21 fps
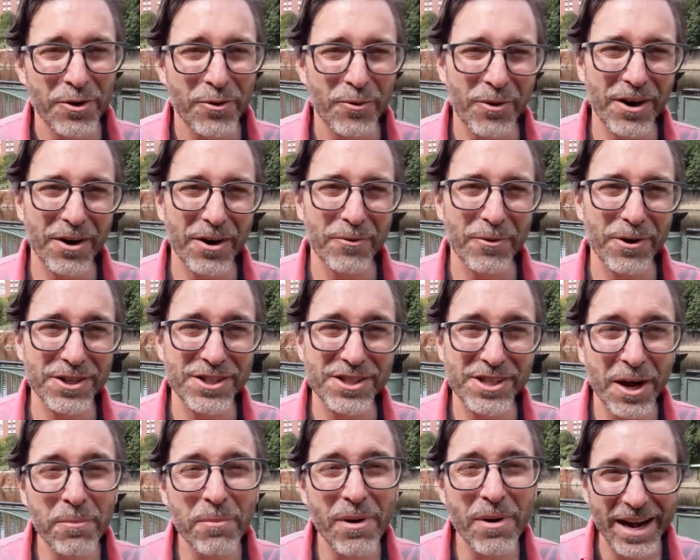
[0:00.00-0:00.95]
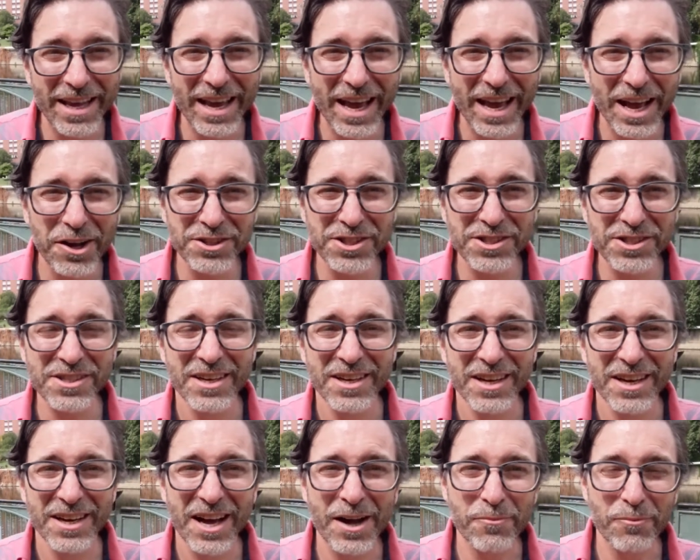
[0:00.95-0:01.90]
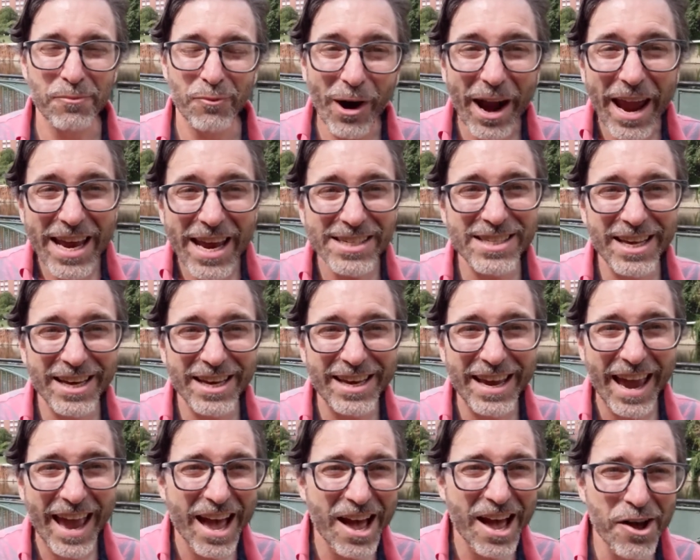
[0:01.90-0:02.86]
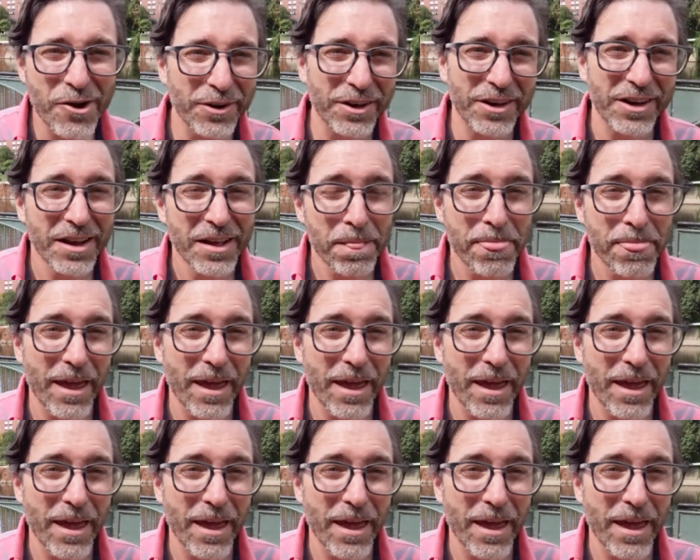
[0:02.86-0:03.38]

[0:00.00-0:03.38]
where, where somebody else um, raised the cow and,